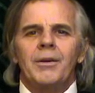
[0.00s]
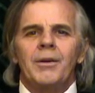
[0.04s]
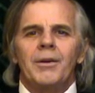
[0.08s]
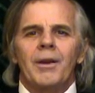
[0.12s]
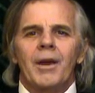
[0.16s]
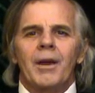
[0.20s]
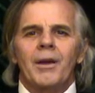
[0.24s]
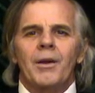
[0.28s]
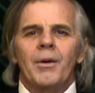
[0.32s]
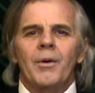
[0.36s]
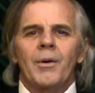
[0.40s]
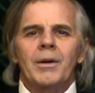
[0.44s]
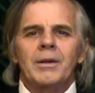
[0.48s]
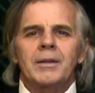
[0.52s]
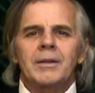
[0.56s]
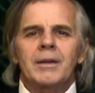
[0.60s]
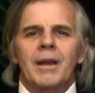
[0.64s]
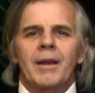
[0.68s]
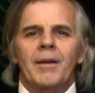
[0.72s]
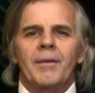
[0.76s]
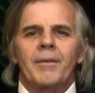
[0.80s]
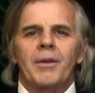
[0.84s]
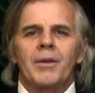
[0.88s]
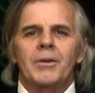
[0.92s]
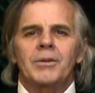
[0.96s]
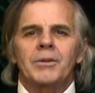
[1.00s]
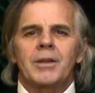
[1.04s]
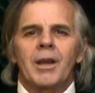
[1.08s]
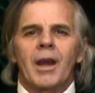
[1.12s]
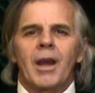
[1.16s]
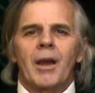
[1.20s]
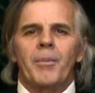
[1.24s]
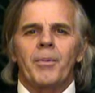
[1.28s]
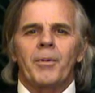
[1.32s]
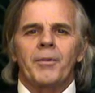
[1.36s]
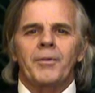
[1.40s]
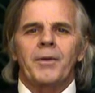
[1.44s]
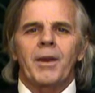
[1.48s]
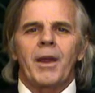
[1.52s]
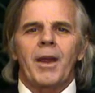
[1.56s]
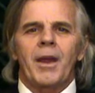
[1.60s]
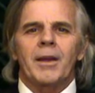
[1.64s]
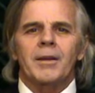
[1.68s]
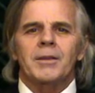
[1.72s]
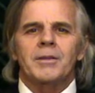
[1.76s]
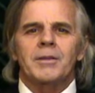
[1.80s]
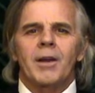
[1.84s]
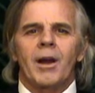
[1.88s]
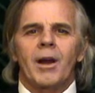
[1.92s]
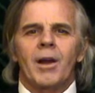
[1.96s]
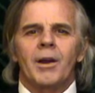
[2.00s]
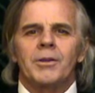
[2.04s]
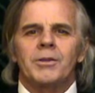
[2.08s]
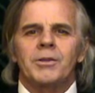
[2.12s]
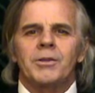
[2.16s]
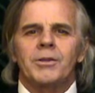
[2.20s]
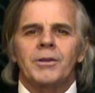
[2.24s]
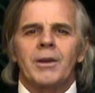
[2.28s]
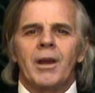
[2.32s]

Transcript: you're not going to have those type of tax dollars.